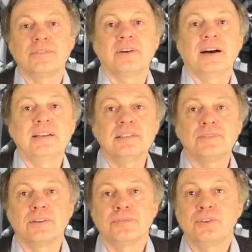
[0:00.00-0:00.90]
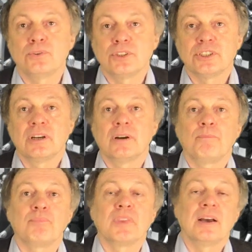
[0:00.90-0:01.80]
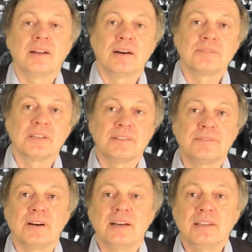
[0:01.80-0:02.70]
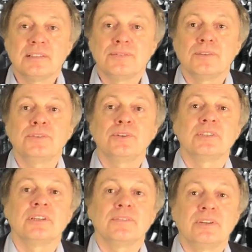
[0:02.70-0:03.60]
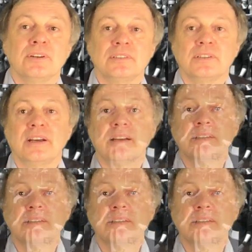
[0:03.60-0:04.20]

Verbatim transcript: Fridays for Future, and after the Fridays for Future we also had